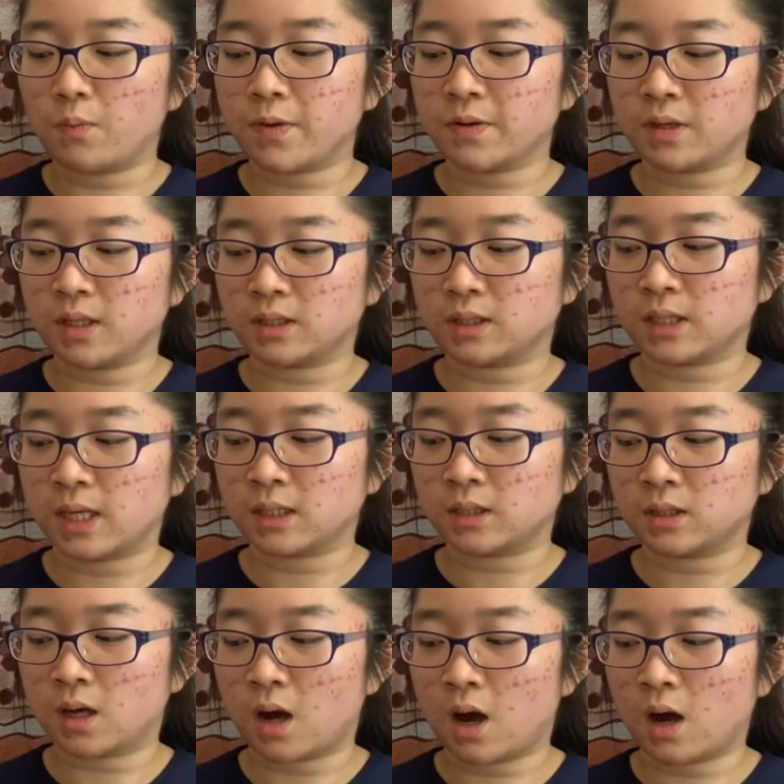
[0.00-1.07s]
we were
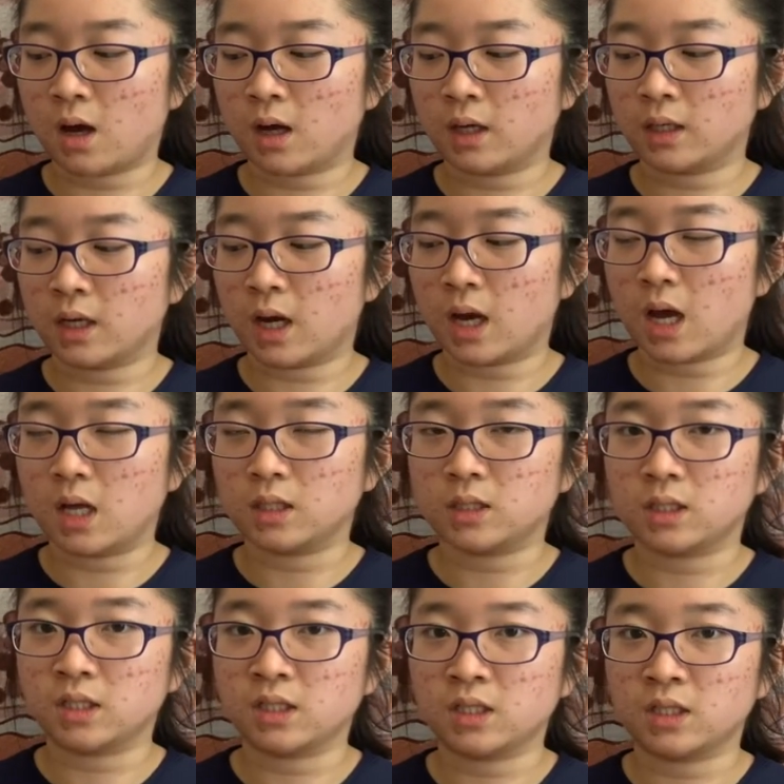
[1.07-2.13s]
assessed on
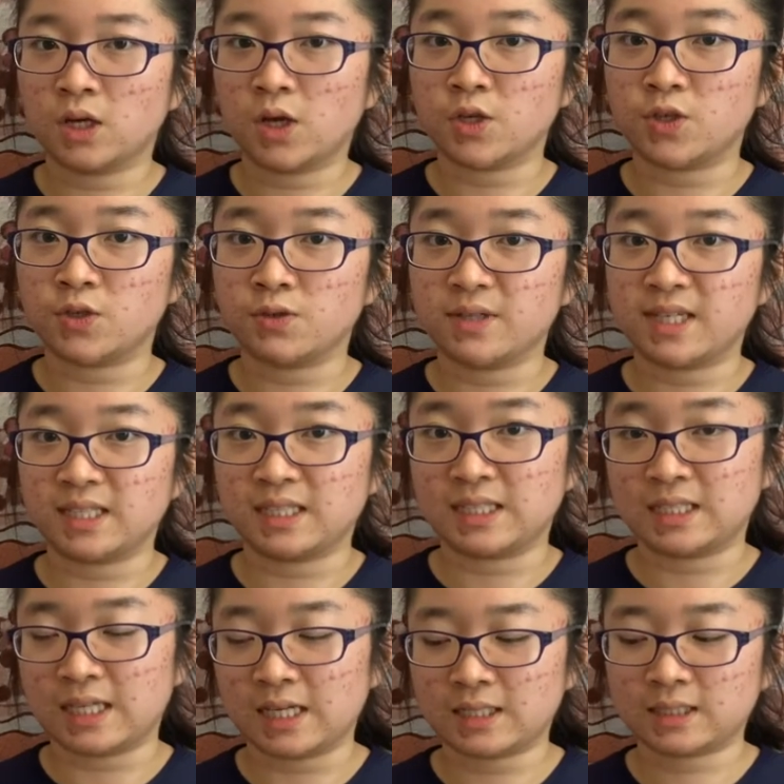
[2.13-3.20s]
until Unit
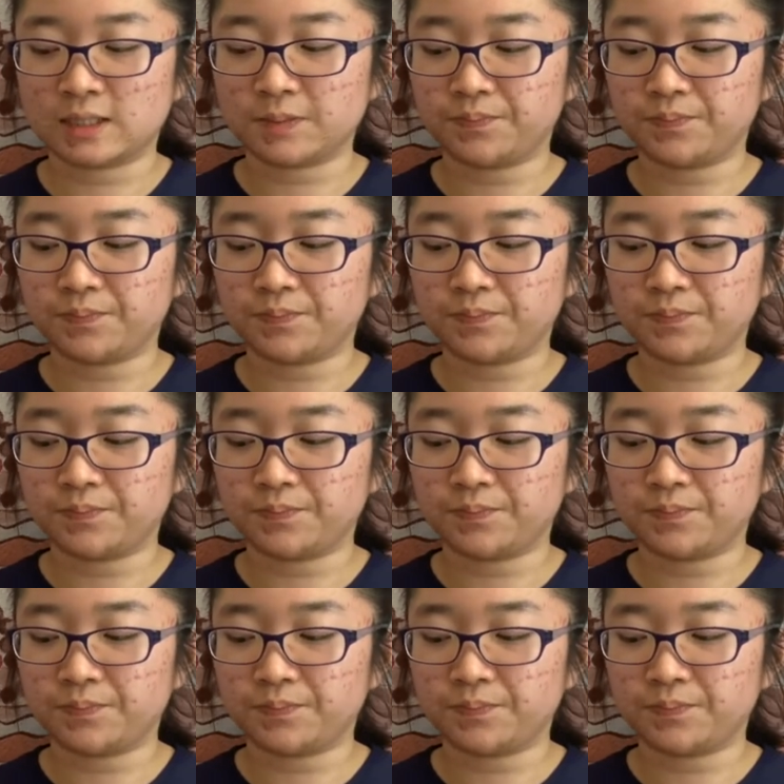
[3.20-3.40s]
6.